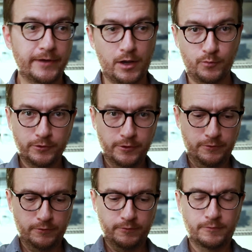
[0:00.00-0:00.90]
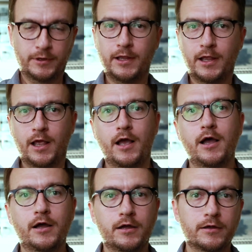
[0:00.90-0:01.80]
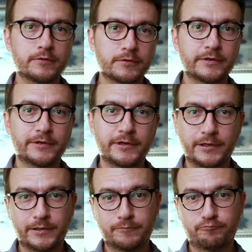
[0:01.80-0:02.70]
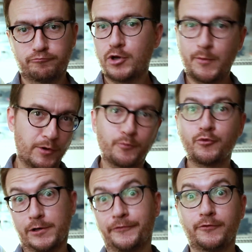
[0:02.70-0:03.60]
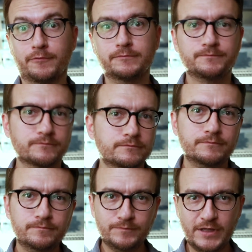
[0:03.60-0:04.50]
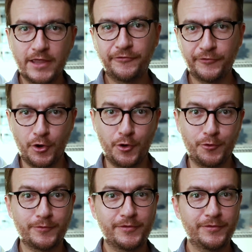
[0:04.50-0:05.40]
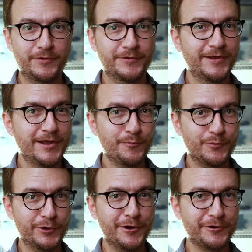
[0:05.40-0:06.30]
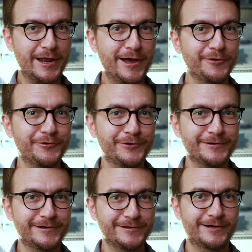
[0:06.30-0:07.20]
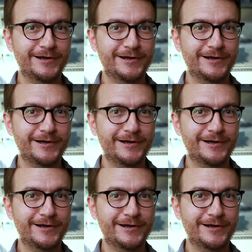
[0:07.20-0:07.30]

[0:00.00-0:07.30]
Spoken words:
down below coming up pretty soon. So put on your calendar.